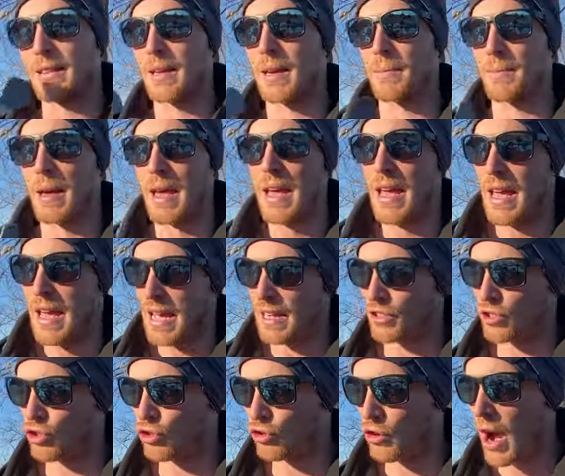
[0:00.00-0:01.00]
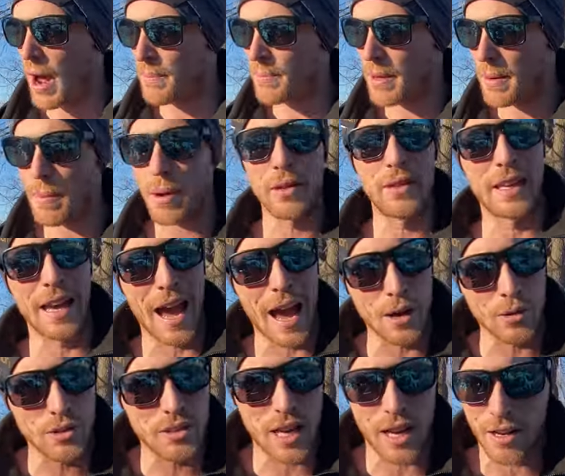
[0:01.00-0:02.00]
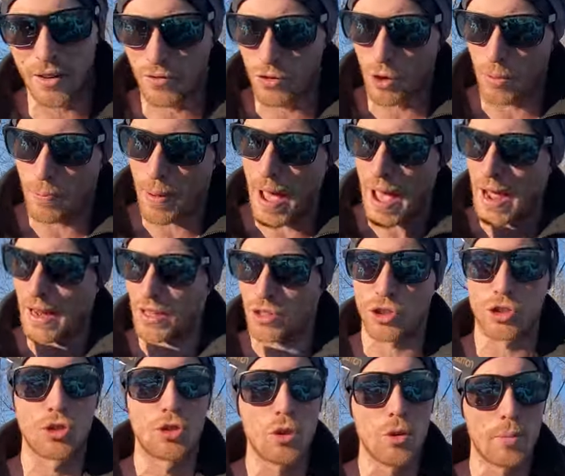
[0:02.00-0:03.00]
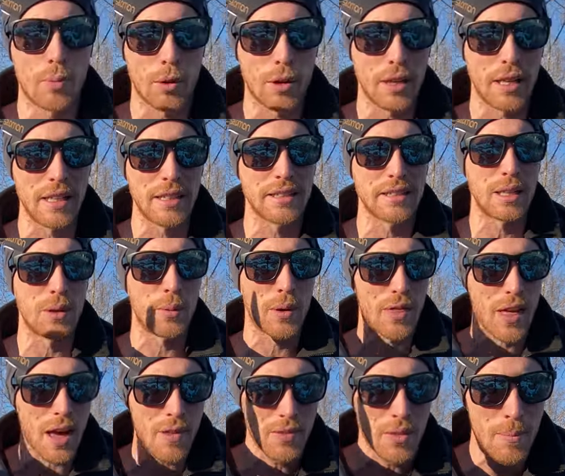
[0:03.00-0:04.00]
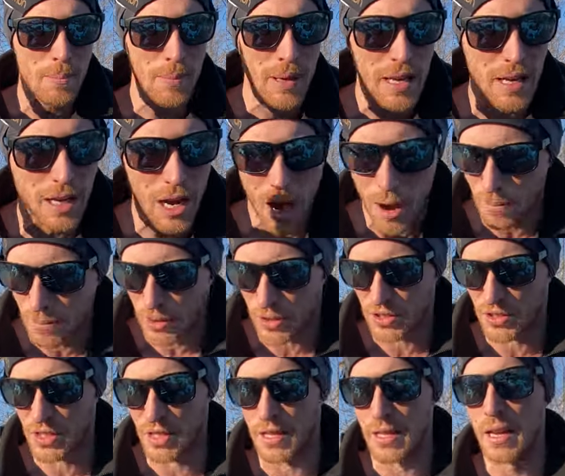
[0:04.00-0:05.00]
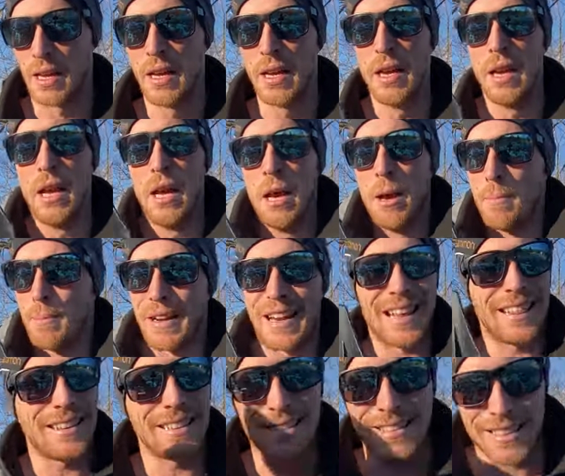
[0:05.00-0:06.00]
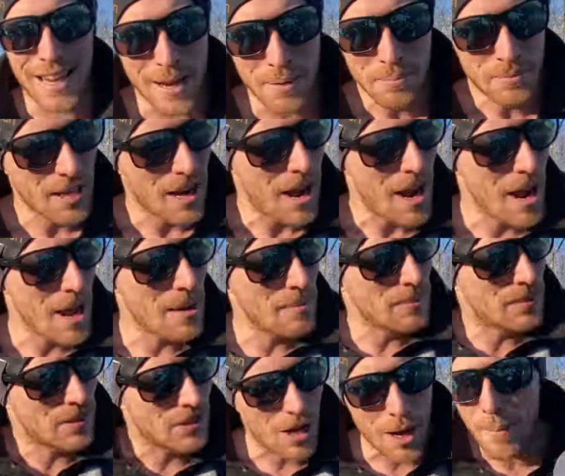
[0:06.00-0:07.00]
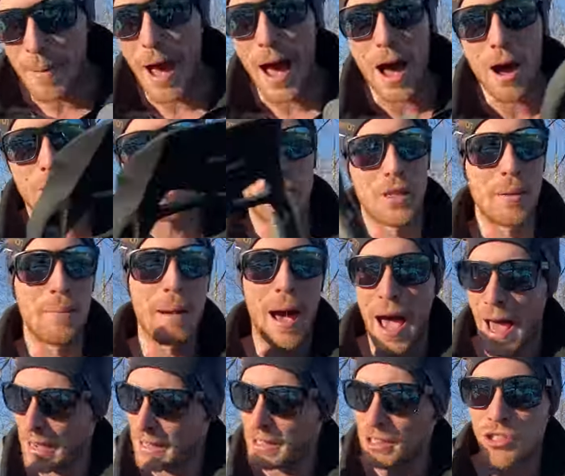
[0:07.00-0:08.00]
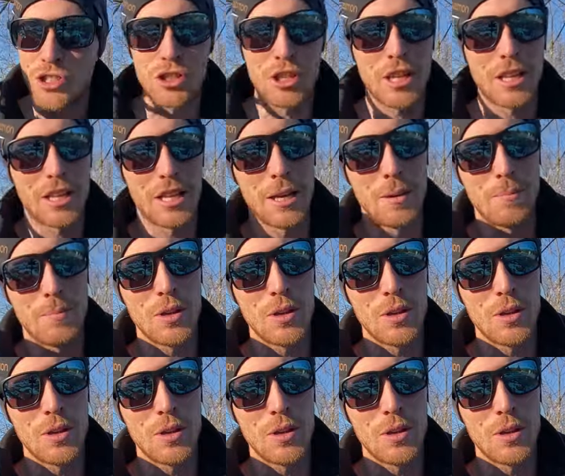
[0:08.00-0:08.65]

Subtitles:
them and strap them on the outside of your pack super easily without them being cumbersome. But at the same time, somehow they manage to keep